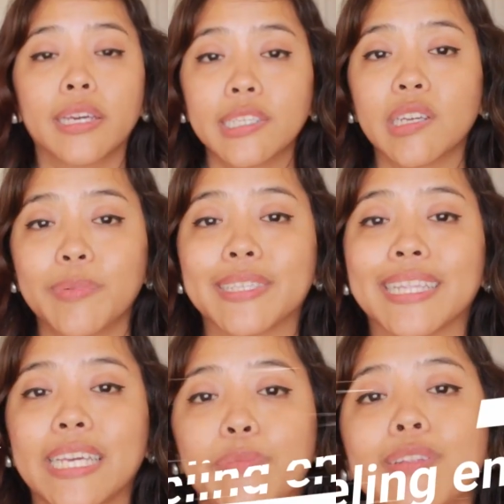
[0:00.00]
Next up is
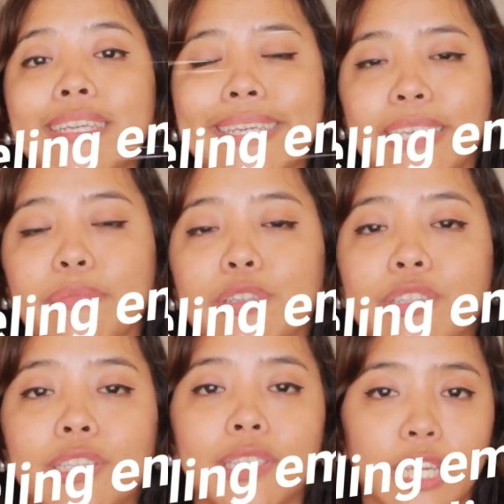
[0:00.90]
labeling email
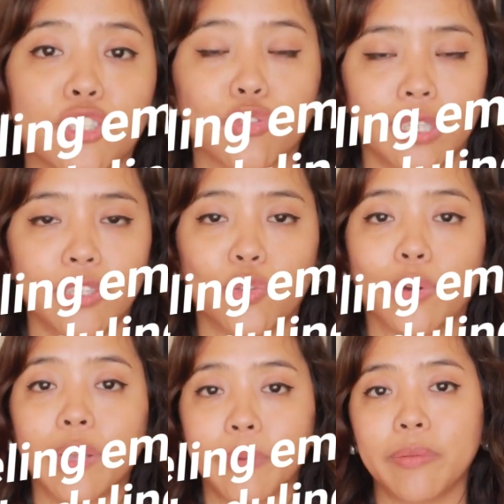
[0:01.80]
scheduling. So
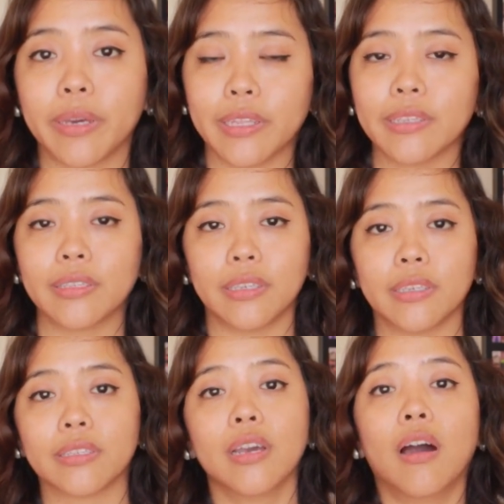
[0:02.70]
what I mean by this
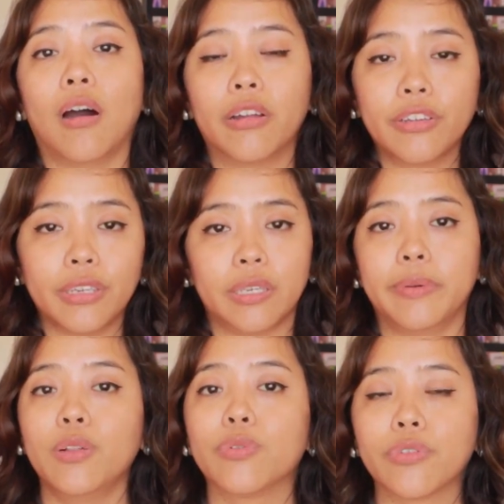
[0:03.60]
is on your
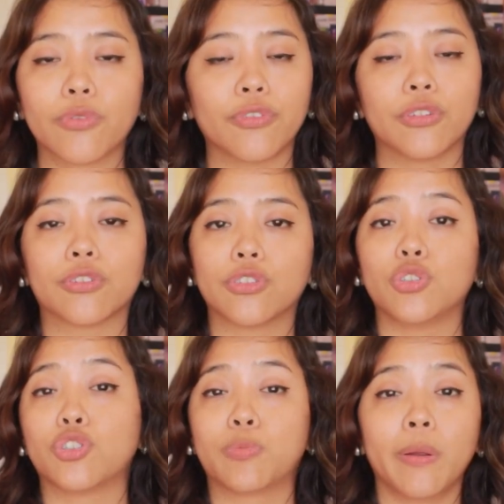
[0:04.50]
email, one of the filters
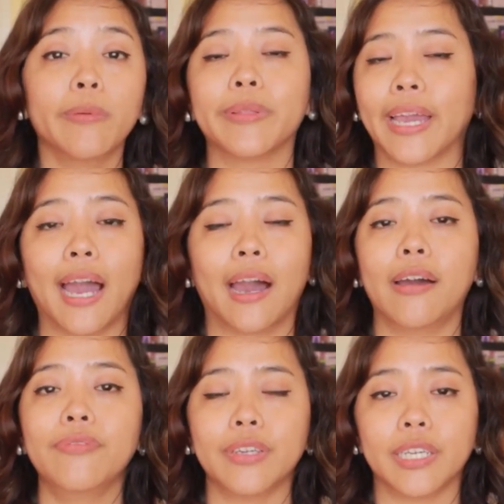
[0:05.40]
you should probably
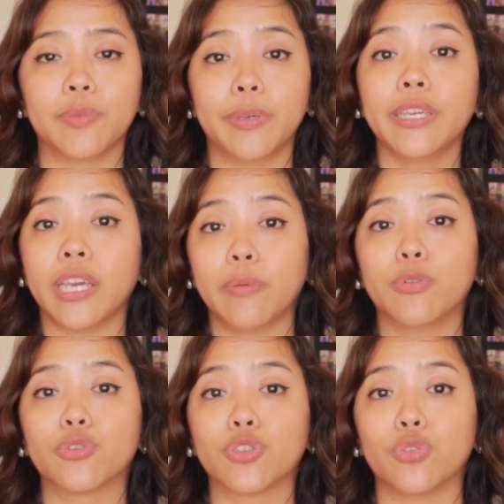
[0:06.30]
have is being
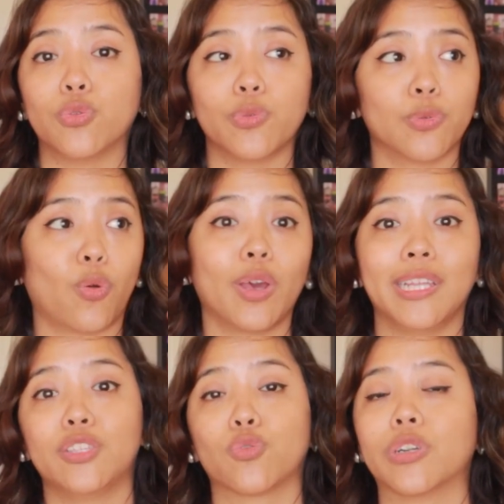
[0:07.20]
able to
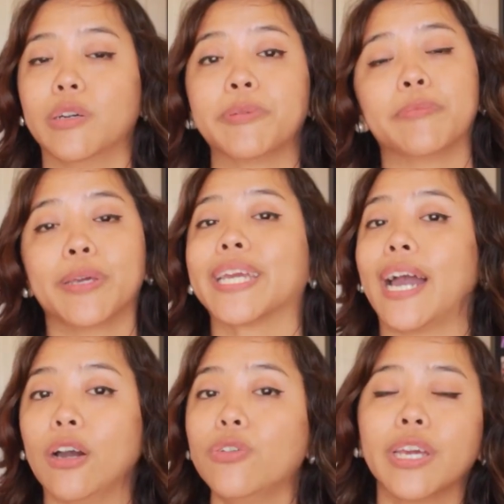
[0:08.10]
quickly sort up and pick
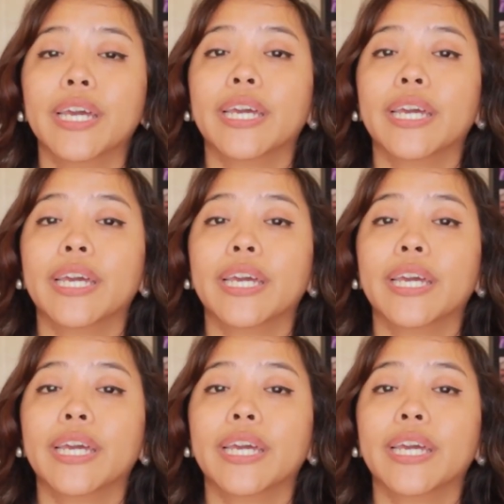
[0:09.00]
out